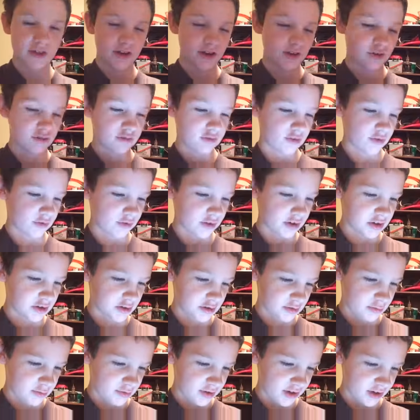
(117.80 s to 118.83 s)
I don't know how
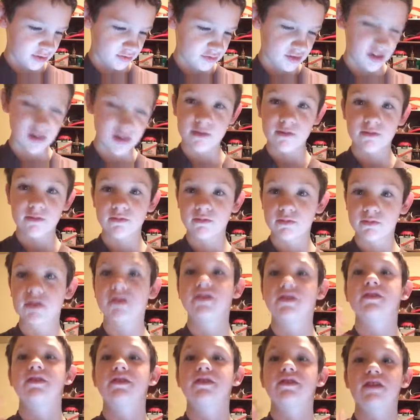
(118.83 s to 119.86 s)
to pronounce it,
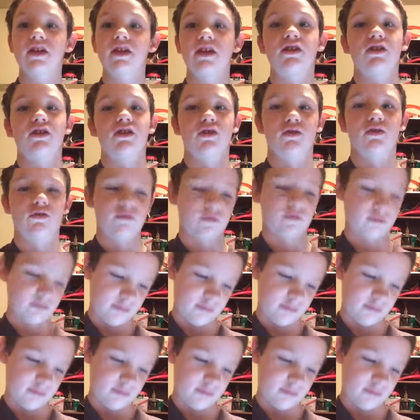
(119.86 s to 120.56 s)
but thank you.